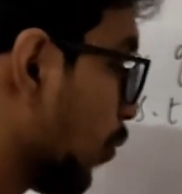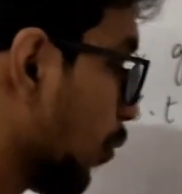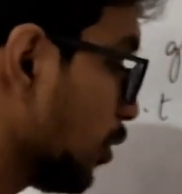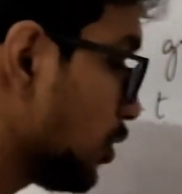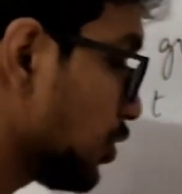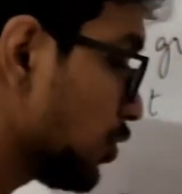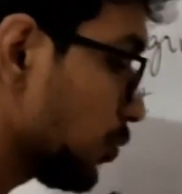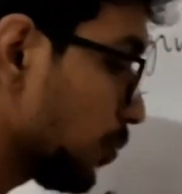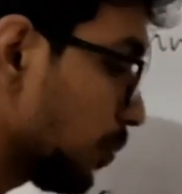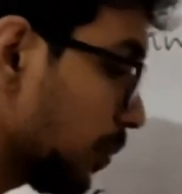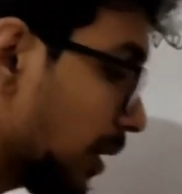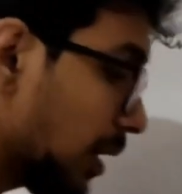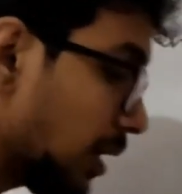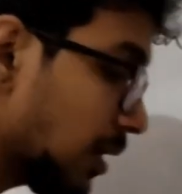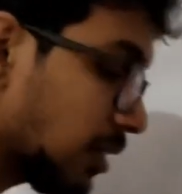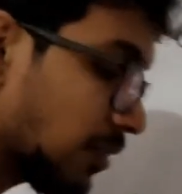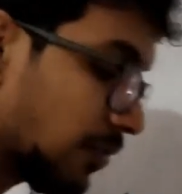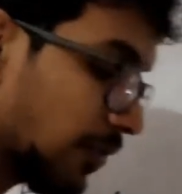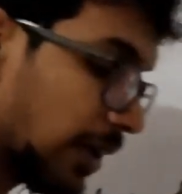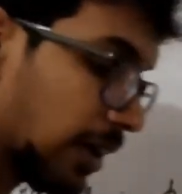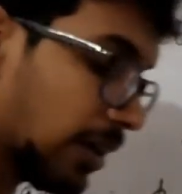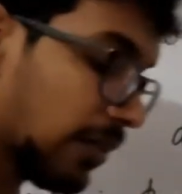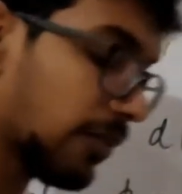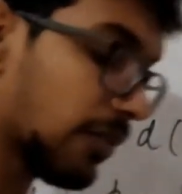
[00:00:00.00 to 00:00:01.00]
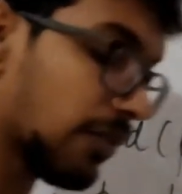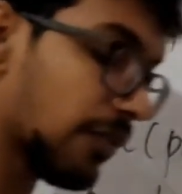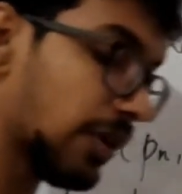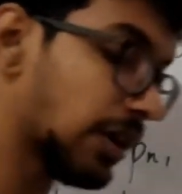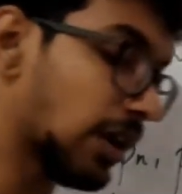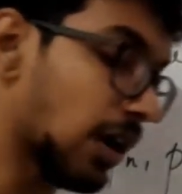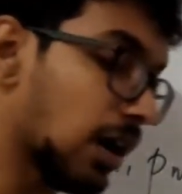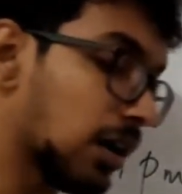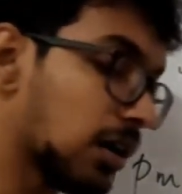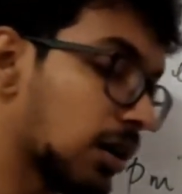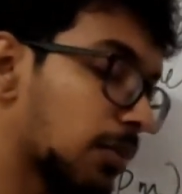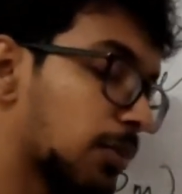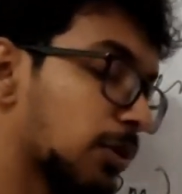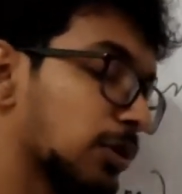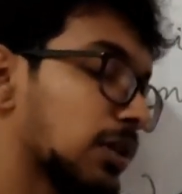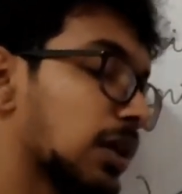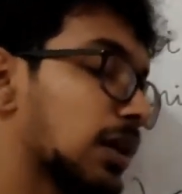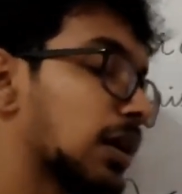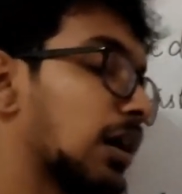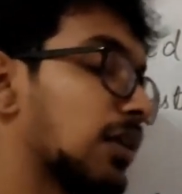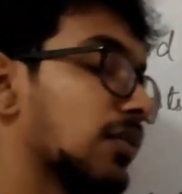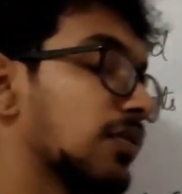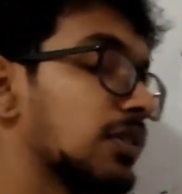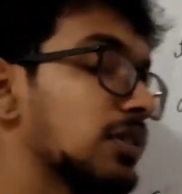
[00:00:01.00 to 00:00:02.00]
which means whenever we talk about
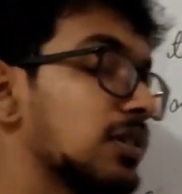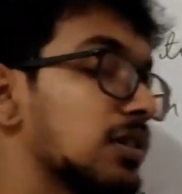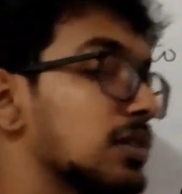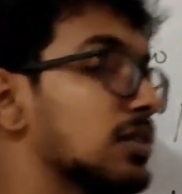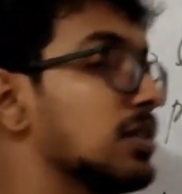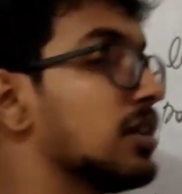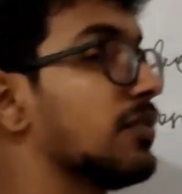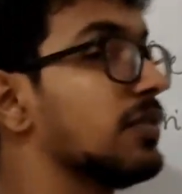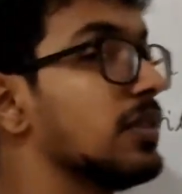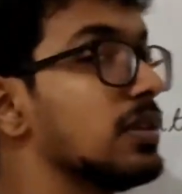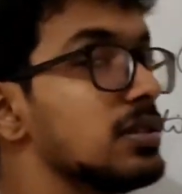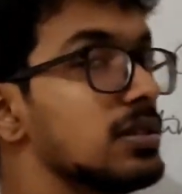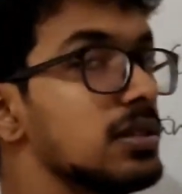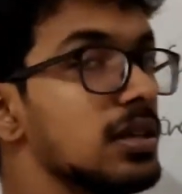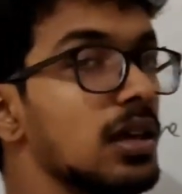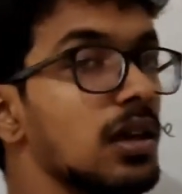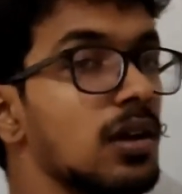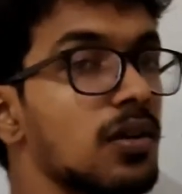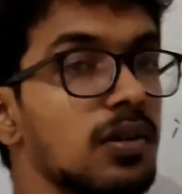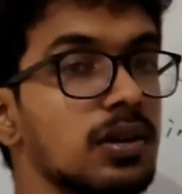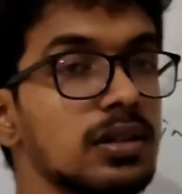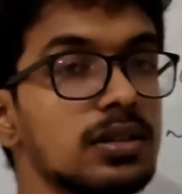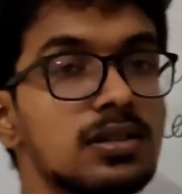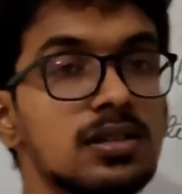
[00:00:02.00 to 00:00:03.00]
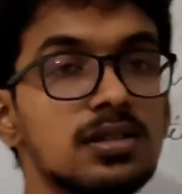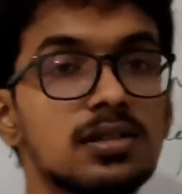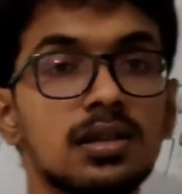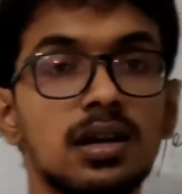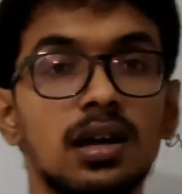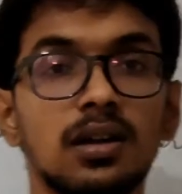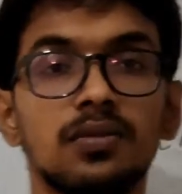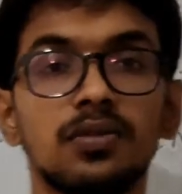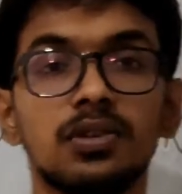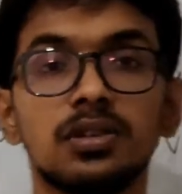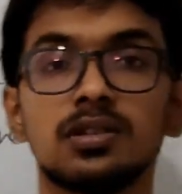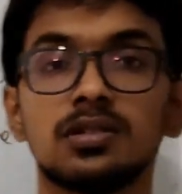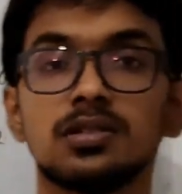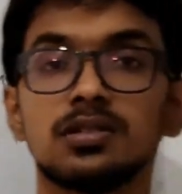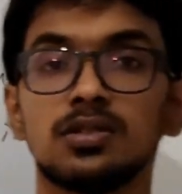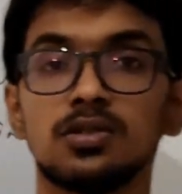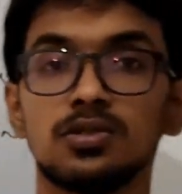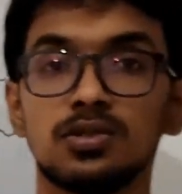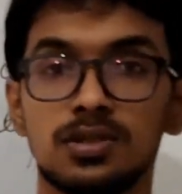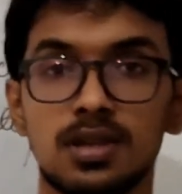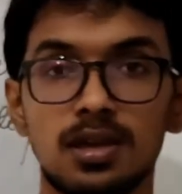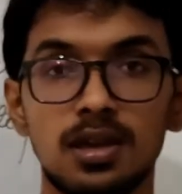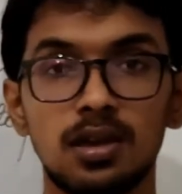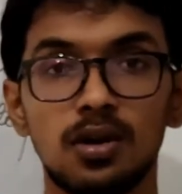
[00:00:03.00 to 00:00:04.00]
the convergence of the sequence, this converges
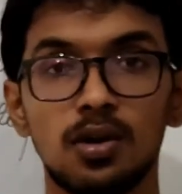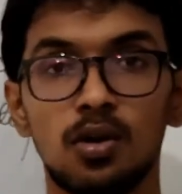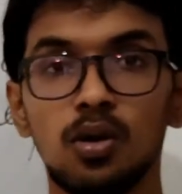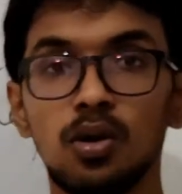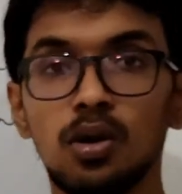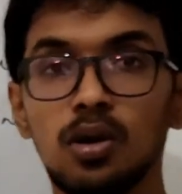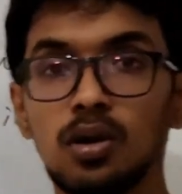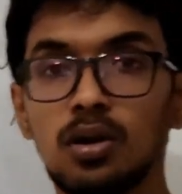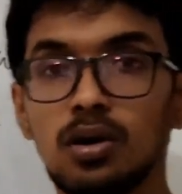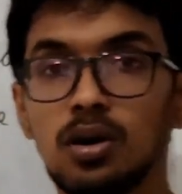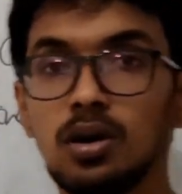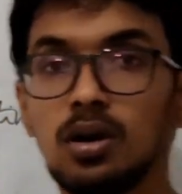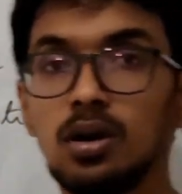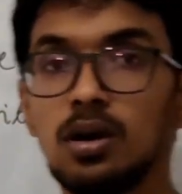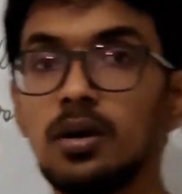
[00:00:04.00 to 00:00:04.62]
to 0.